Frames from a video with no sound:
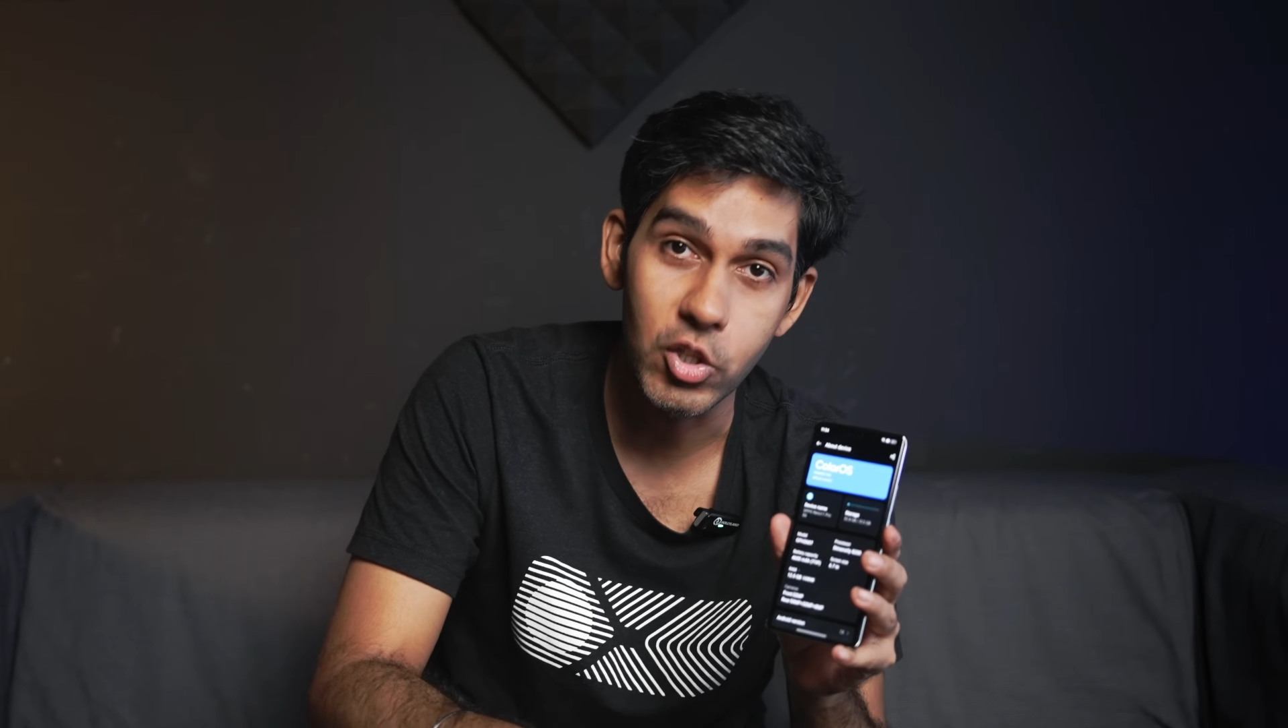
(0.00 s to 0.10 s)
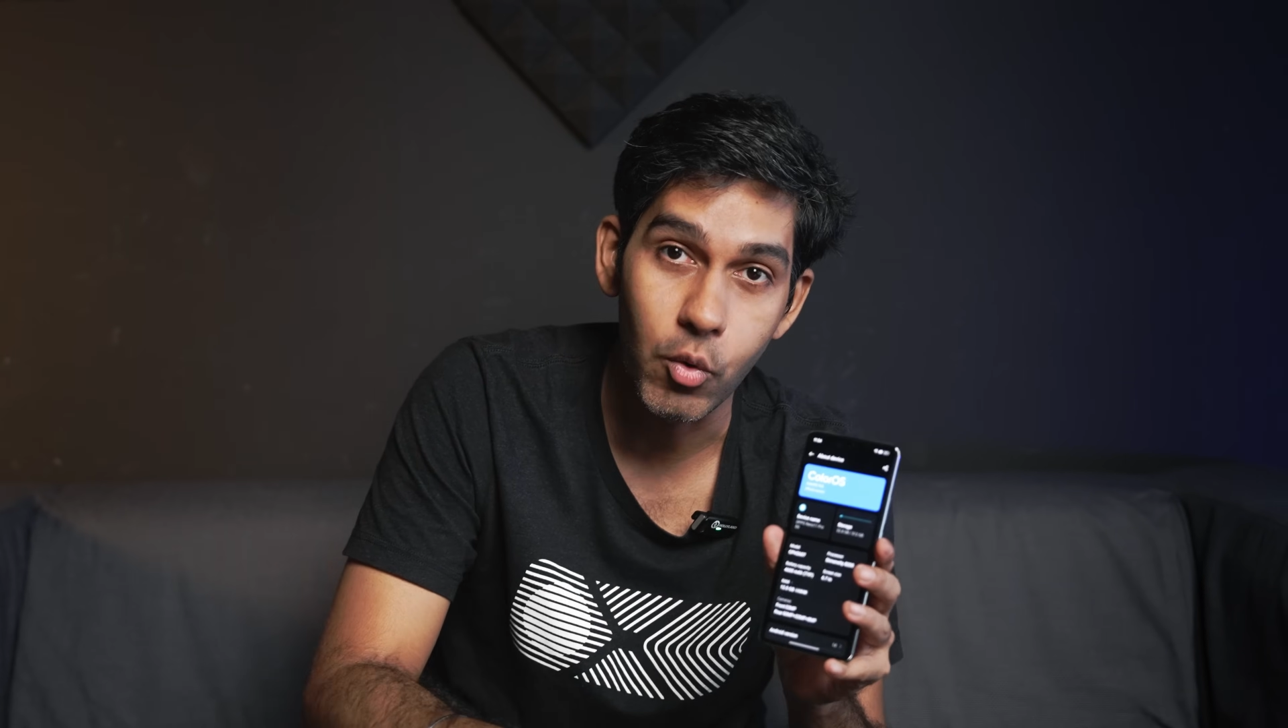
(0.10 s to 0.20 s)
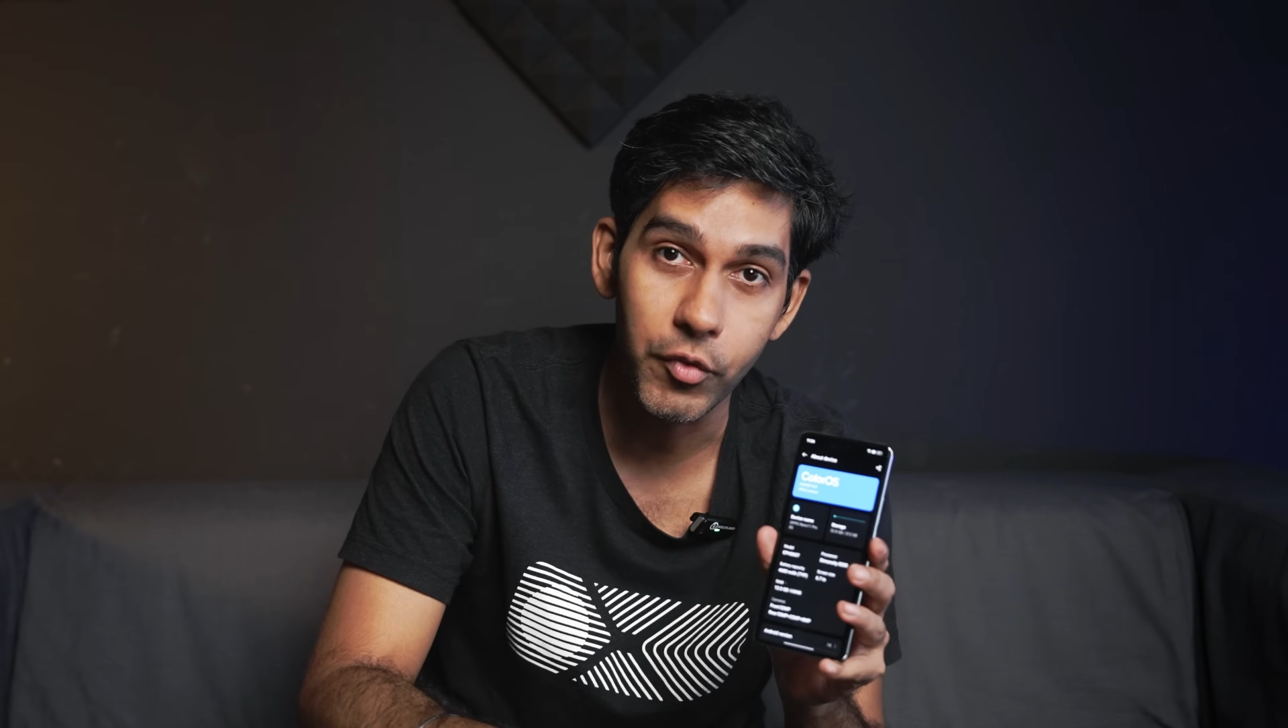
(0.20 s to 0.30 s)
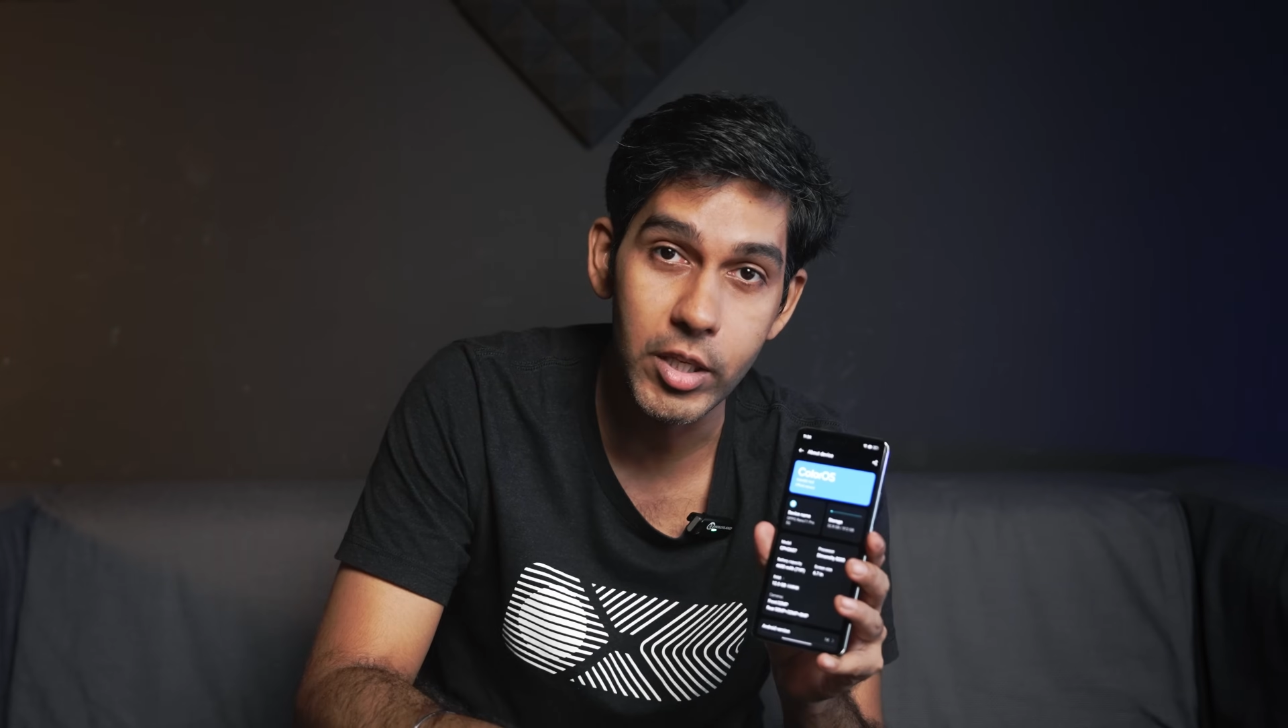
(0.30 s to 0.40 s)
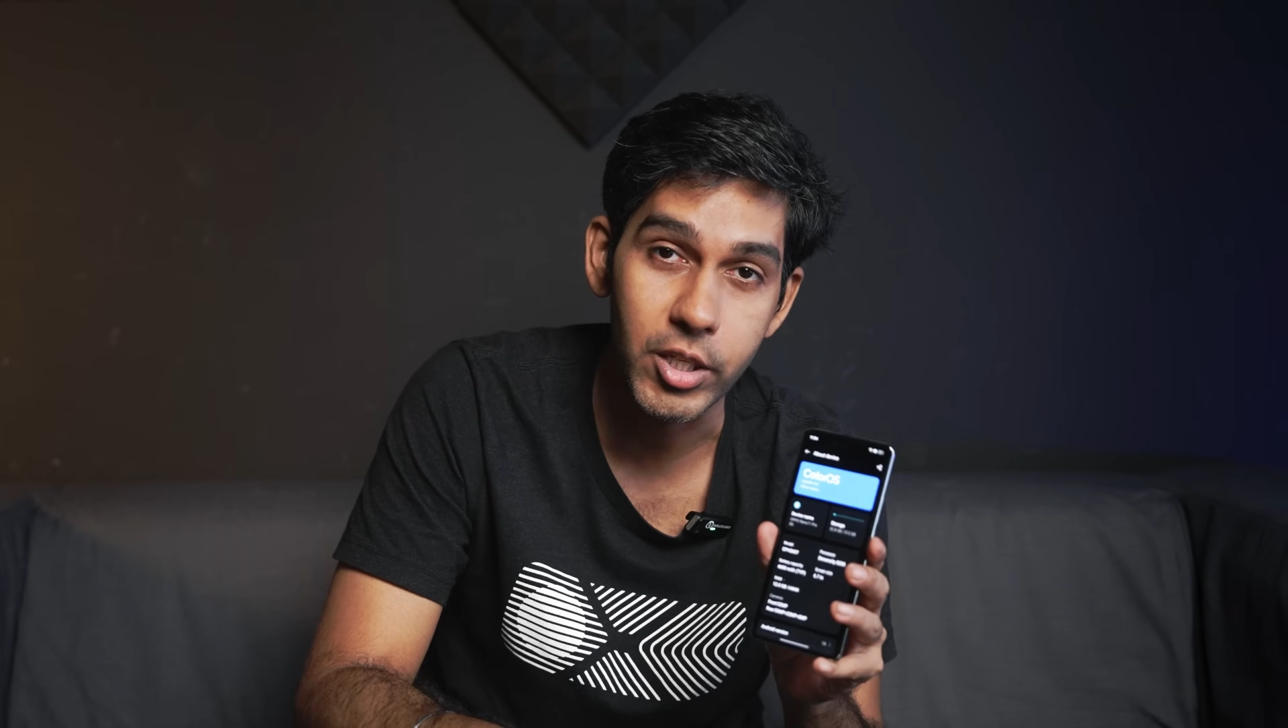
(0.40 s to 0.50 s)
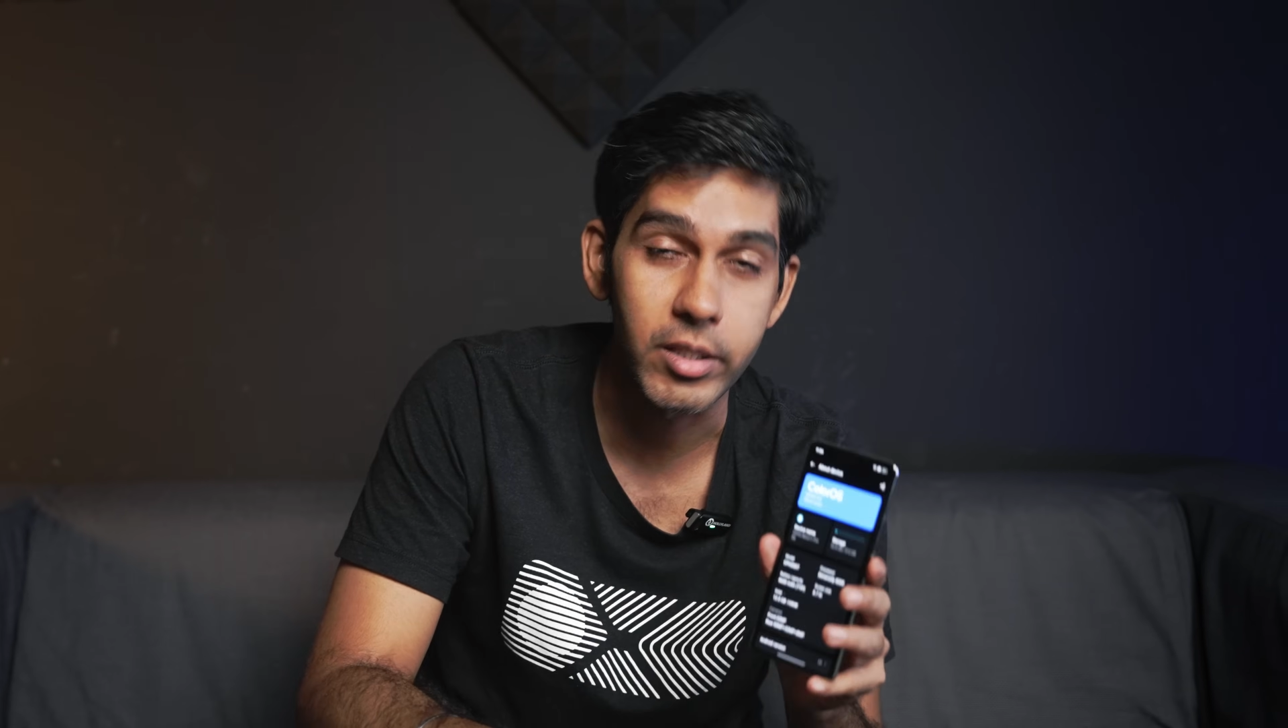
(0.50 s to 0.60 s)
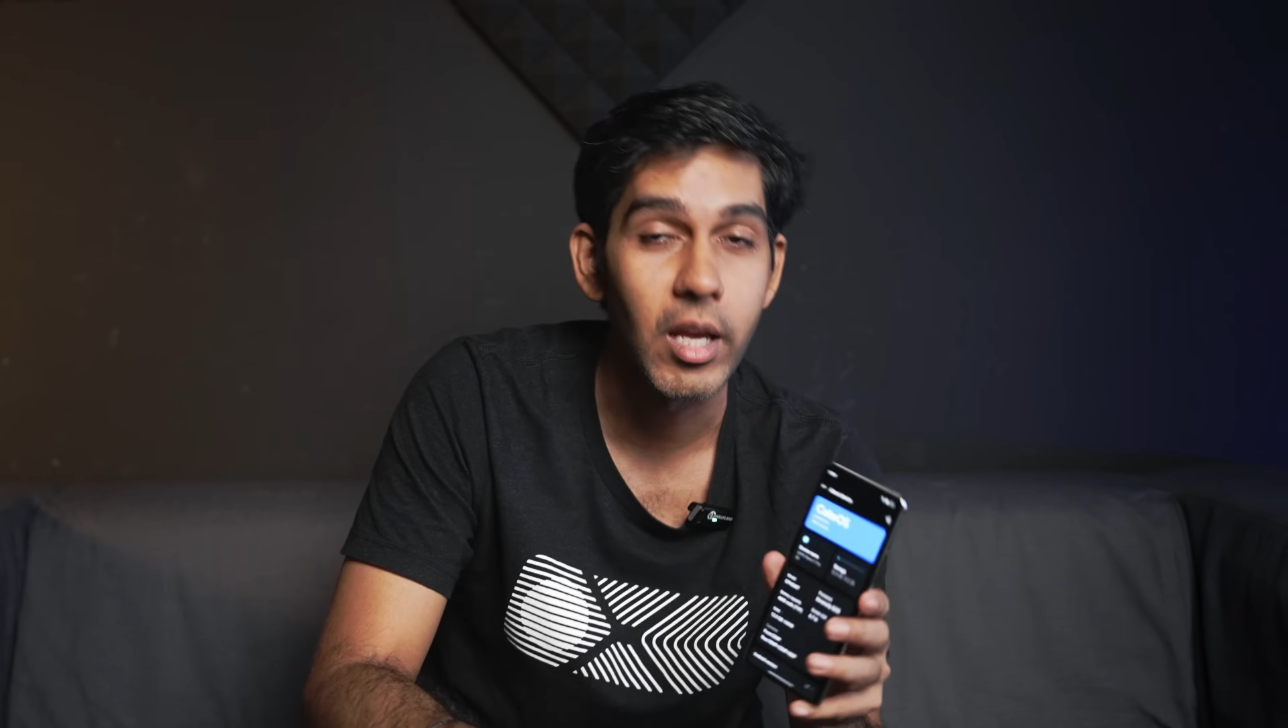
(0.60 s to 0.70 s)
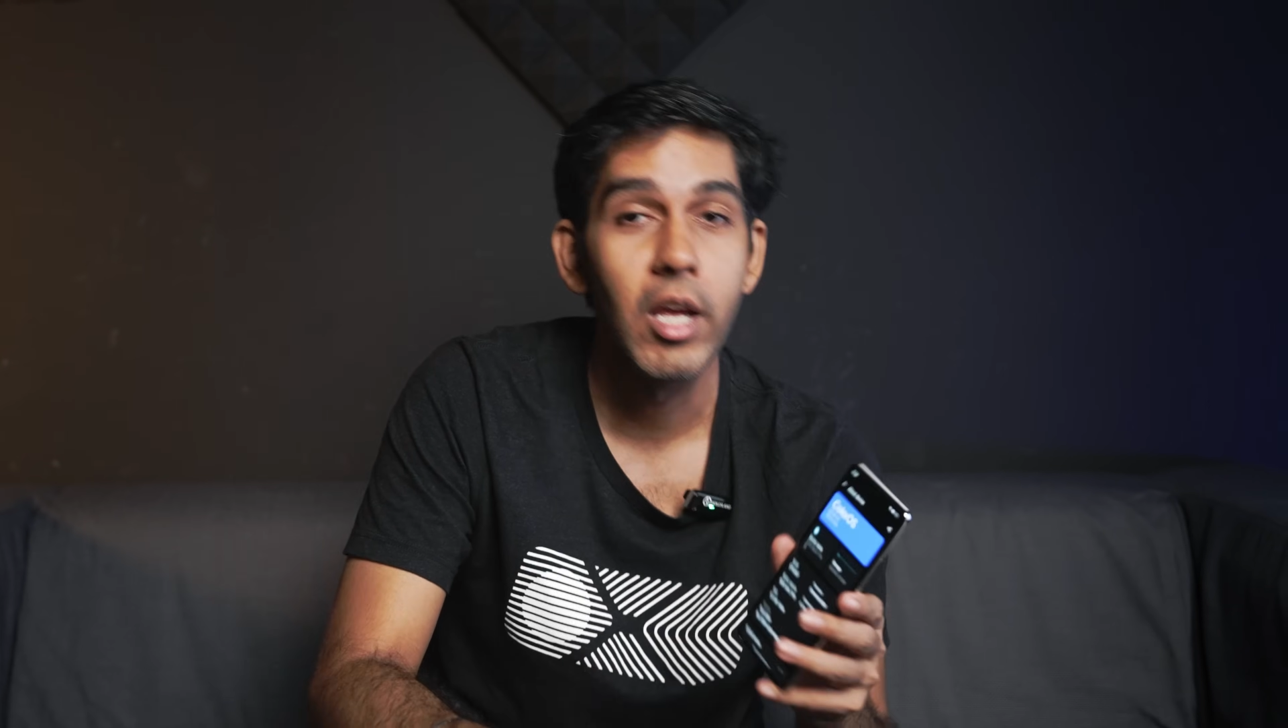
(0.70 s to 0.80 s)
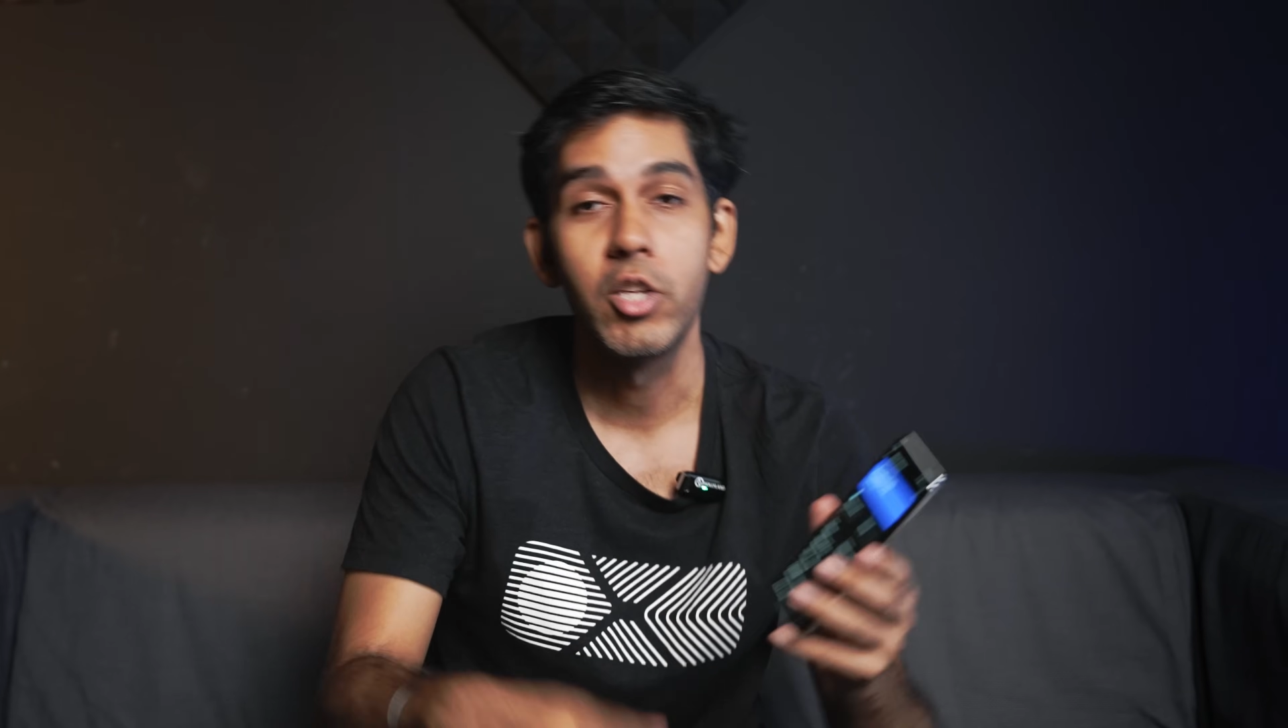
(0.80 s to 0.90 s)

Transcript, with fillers: new features.